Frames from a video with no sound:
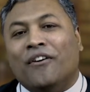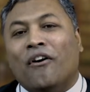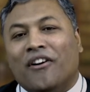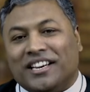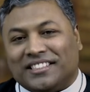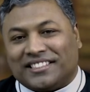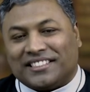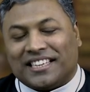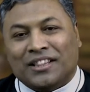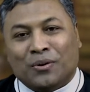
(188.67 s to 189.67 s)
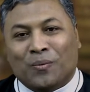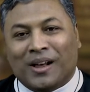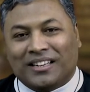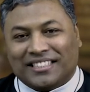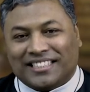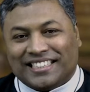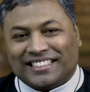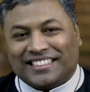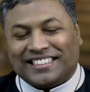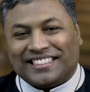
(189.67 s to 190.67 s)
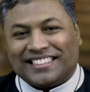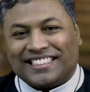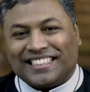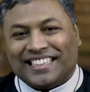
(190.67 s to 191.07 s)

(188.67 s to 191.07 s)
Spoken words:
voice in the wilderness